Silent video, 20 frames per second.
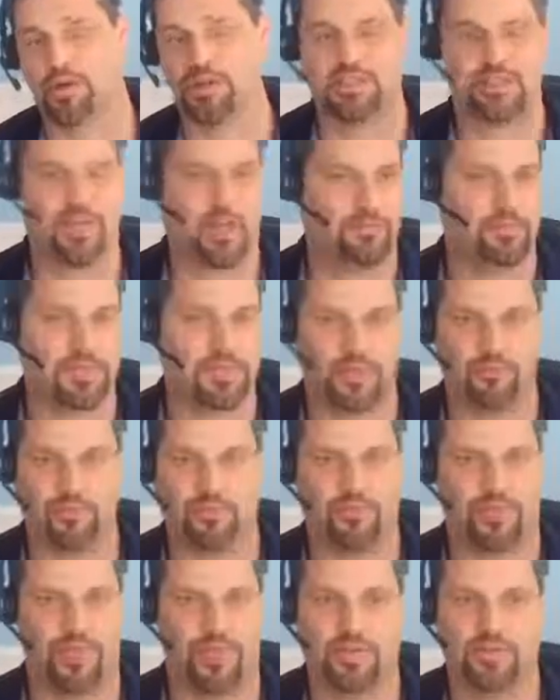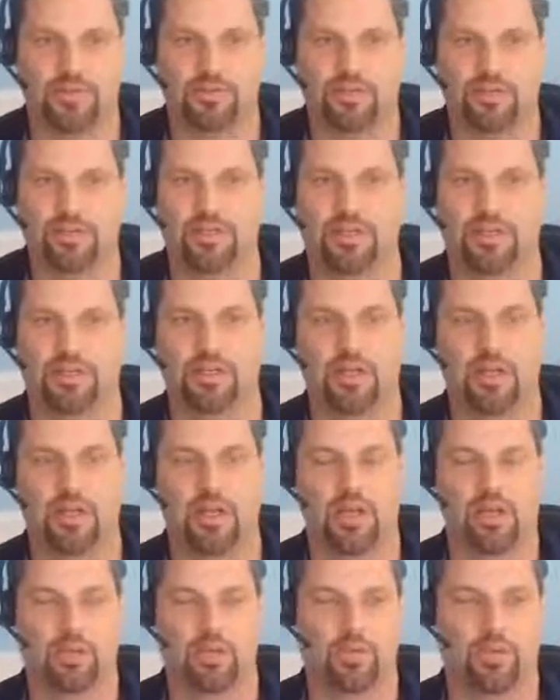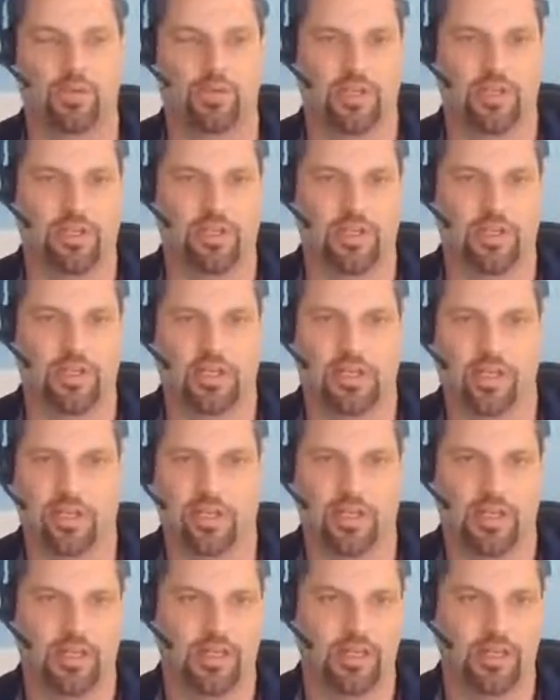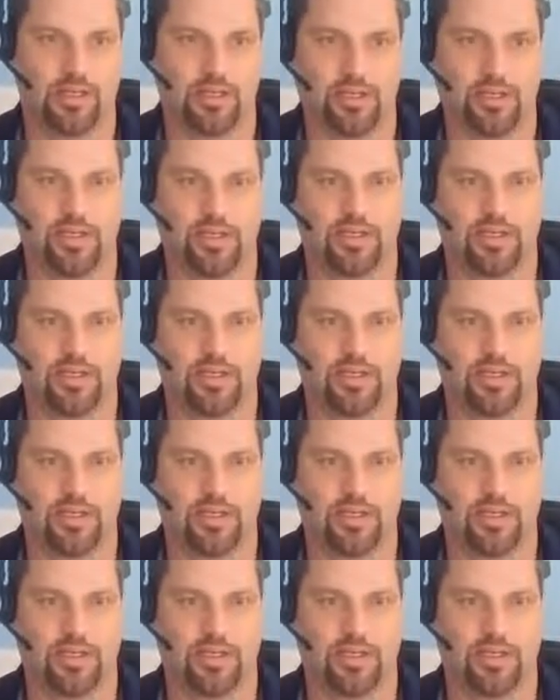the same type of thing you see when we look at any